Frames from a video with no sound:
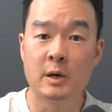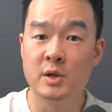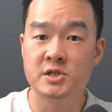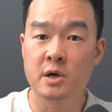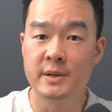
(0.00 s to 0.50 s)
Now
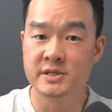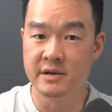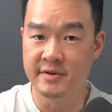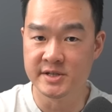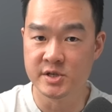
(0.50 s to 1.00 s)
let's talk about
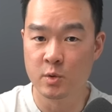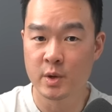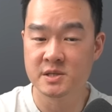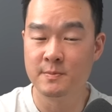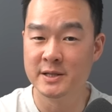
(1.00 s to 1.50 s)
savings. You don't
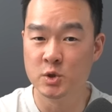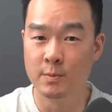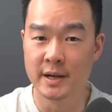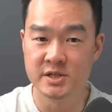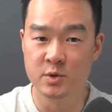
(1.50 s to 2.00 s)
want to spend too
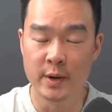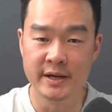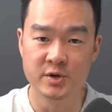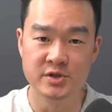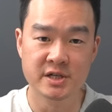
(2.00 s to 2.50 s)
much
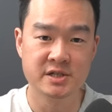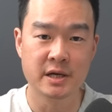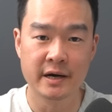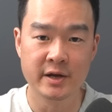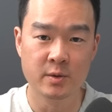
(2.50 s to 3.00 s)
when you're just
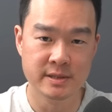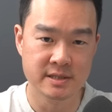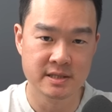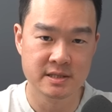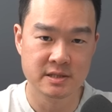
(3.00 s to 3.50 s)
starting your
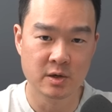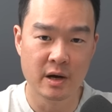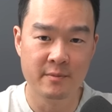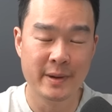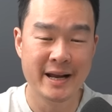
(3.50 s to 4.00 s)
business. So
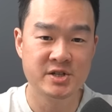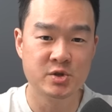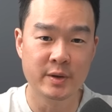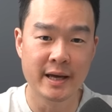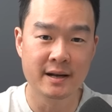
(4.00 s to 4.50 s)
I managed
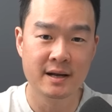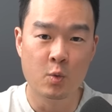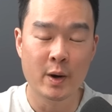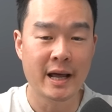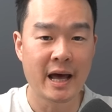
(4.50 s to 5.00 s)
to get
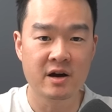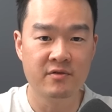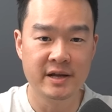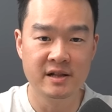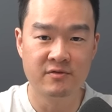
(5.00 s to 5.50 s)
one heck
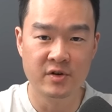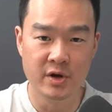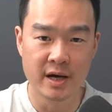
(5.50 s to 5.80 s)
of a deal for you